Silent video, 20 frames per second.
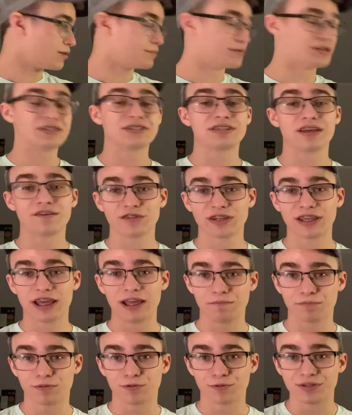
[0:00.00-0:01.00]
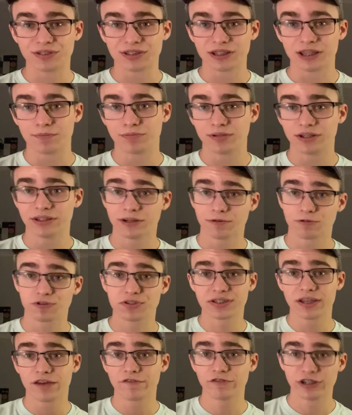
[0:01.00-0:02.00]
seven game threes that they played, they were
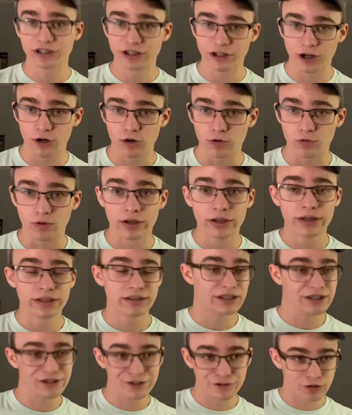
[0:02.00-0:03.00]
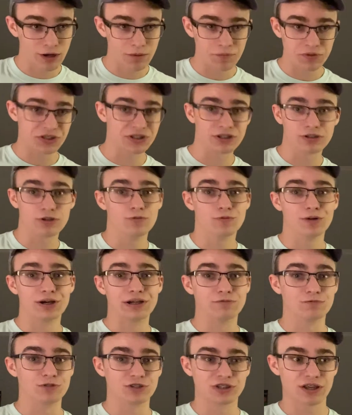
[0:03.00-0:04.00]
7-0. They didn't drop a single
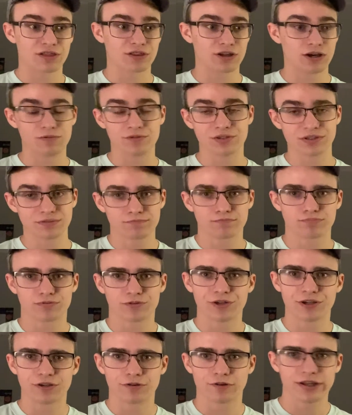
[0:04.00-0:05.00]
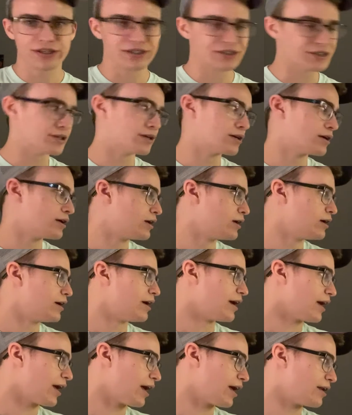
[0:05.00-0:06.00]
one, which I thought was pretty crazy.
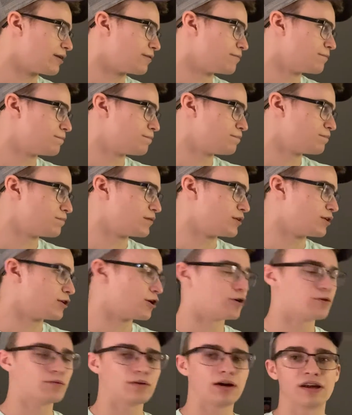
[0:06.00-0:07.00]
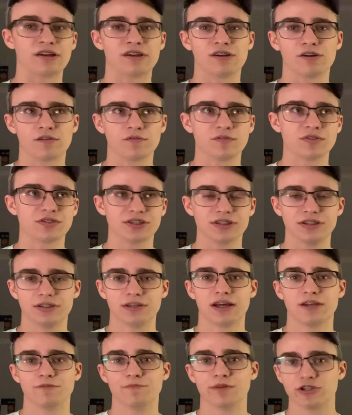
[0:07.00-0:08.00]
And, you know, I obviously
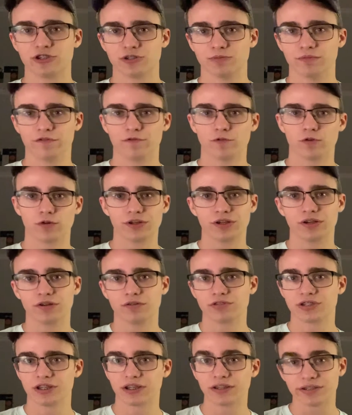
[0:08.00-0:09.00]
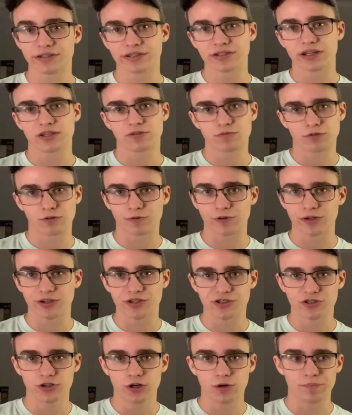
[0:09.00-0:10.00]
had mentioned before, you know, take these stats with a grain of
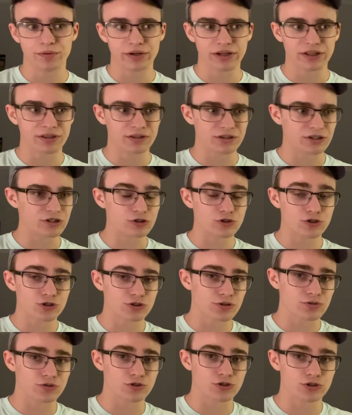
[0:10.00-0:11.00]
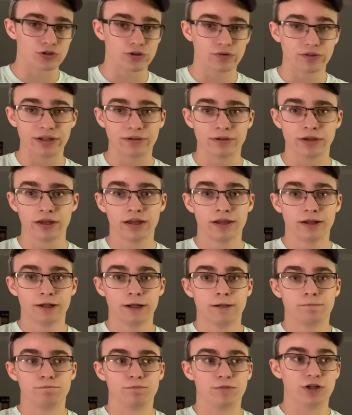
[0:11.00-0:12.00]
salt, but it just goes to show that,
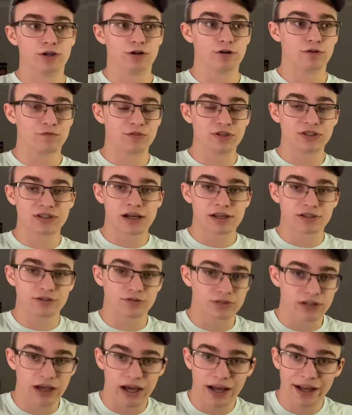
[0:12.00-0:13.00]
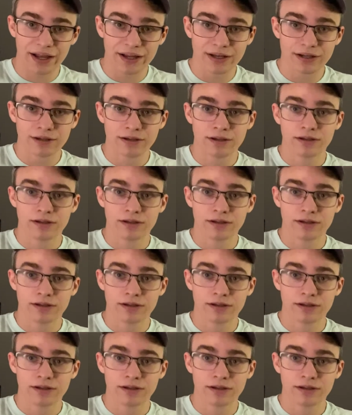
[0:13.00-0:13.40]
you know, if these guys are tied